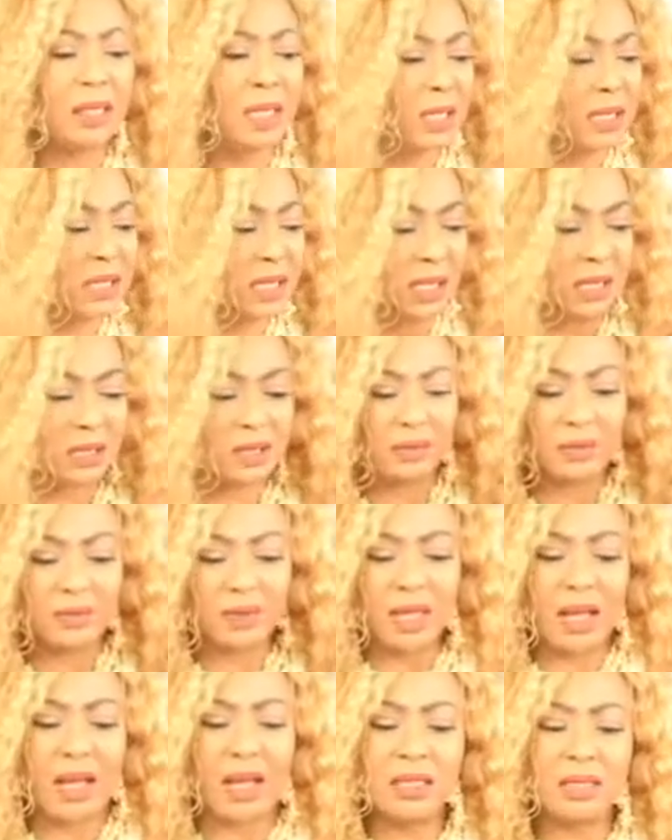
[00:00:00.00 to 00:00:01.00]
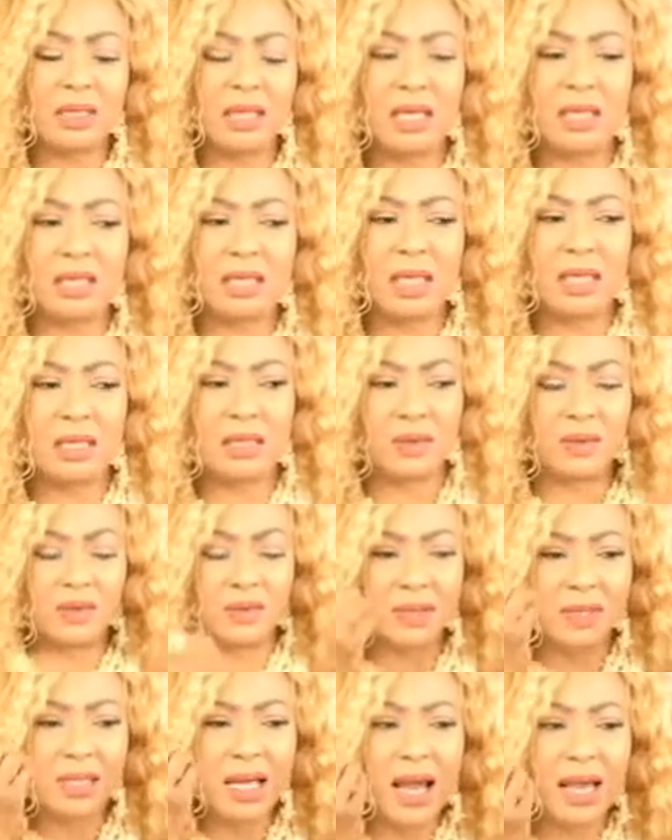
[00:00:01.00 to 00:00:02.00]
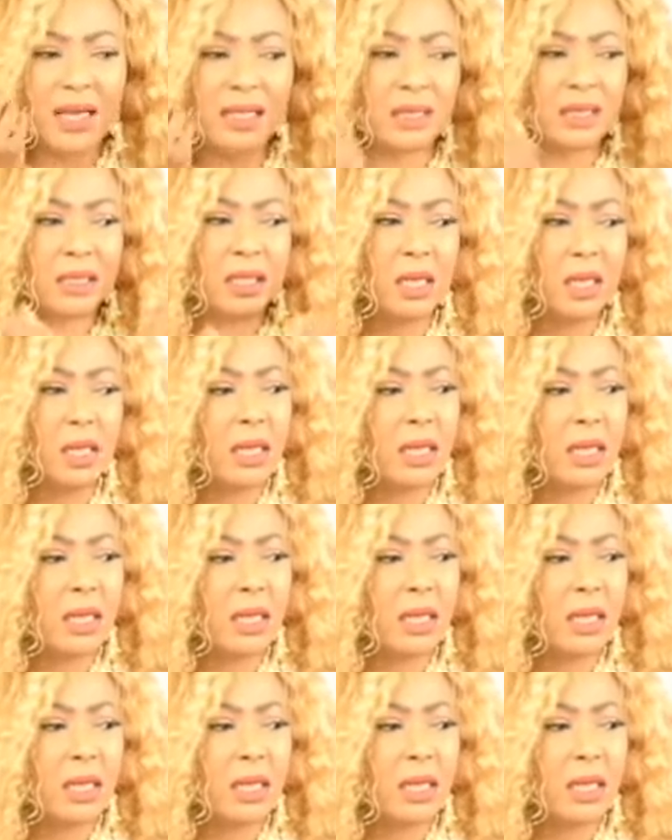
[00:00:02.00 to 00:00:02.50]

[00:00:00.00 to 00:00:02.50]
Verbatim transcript: that sense of taste, that sense of sight,